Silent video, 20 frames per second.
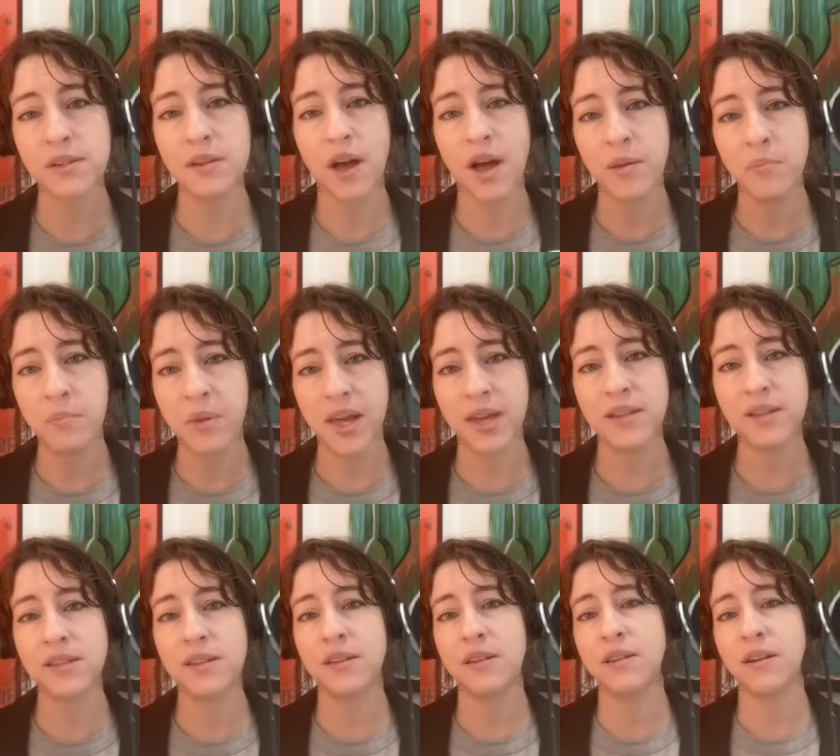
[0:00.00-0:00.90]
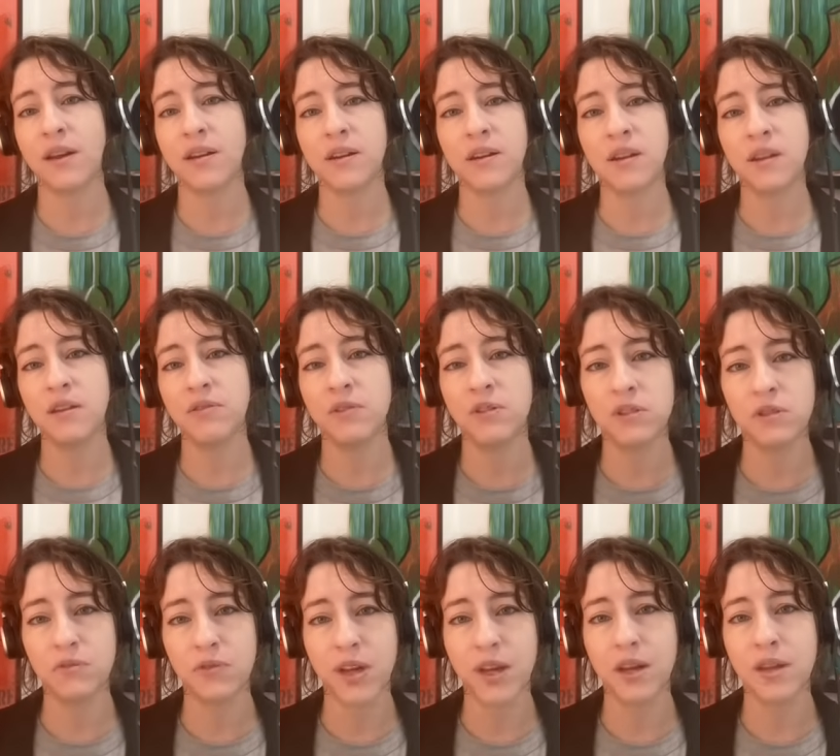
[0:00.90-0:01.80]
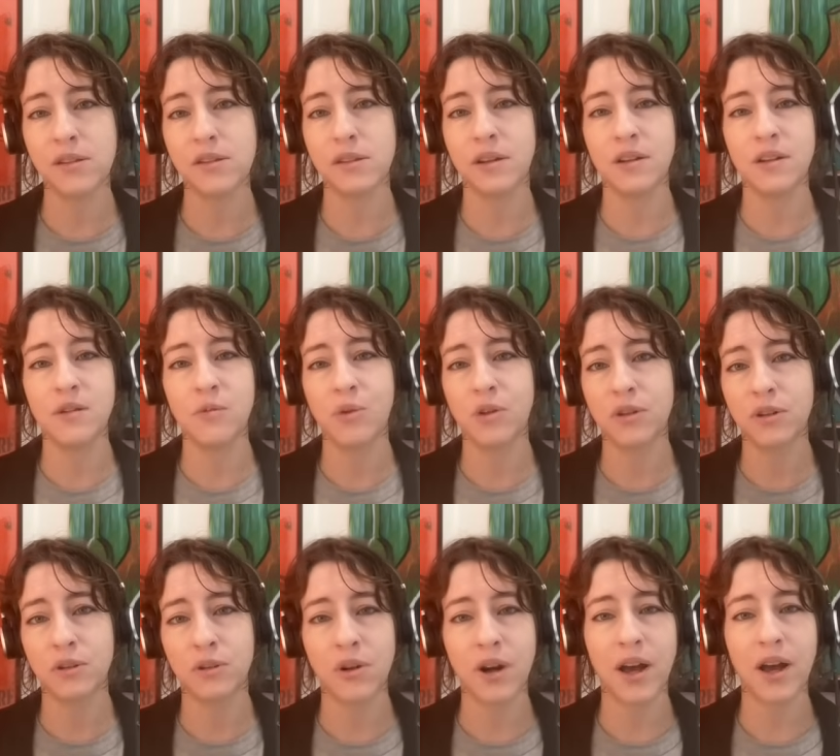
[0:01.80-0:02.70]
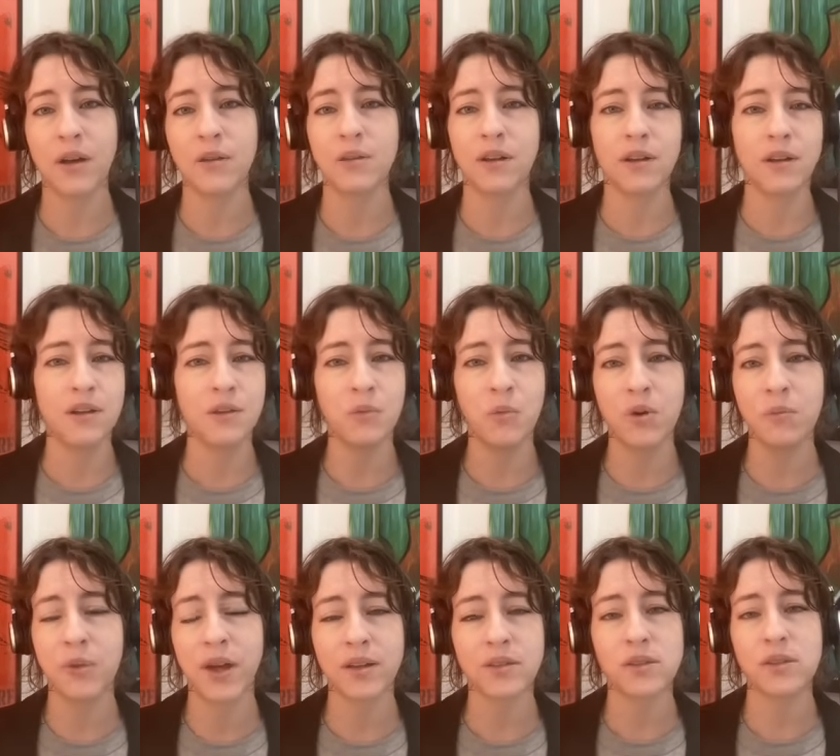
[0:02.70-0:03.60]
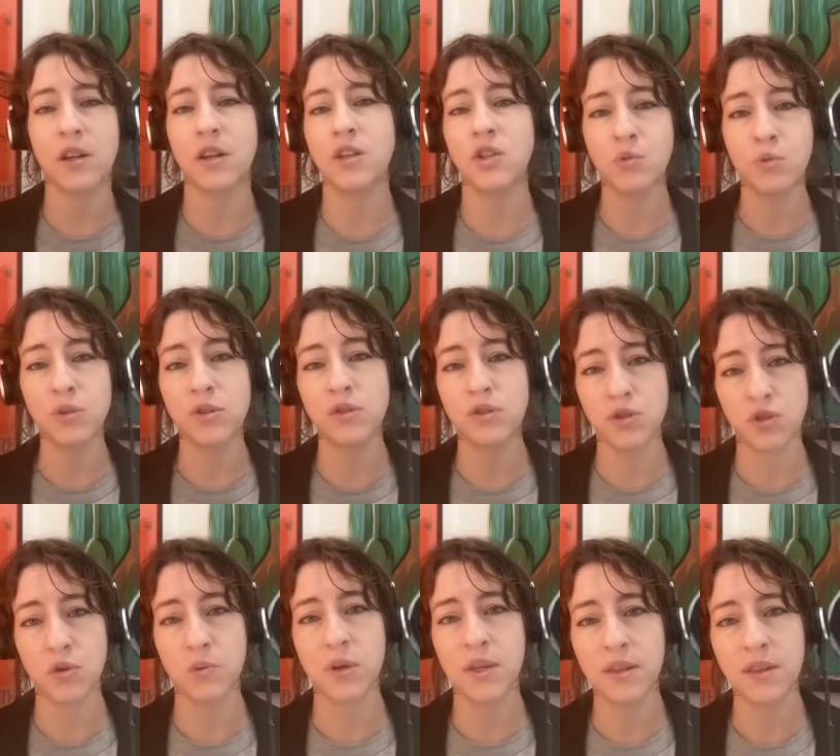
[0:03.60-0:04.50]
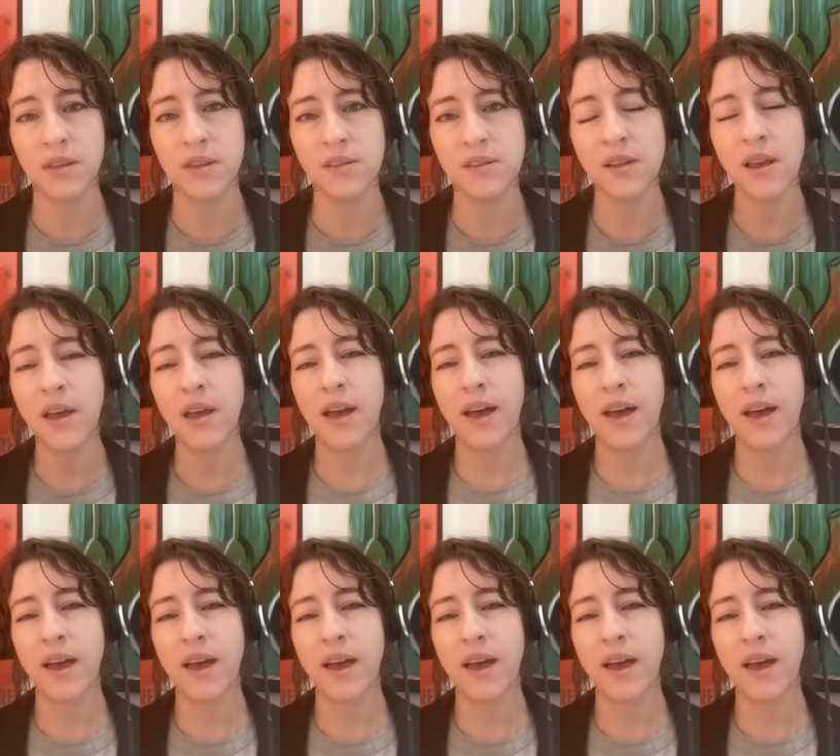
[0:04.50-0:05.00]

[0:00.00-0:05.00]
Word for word: not Manson, not any of his fans, not anyone in the crowd, not anyone backstage was doing this.